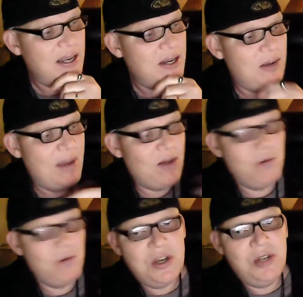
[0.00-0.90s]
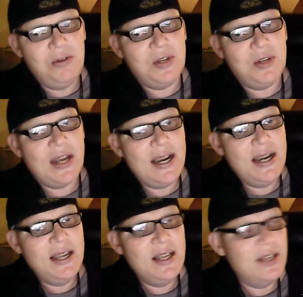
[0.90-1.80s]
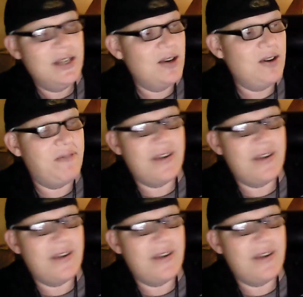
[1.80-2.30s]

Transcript: no matter what you say, they're gonna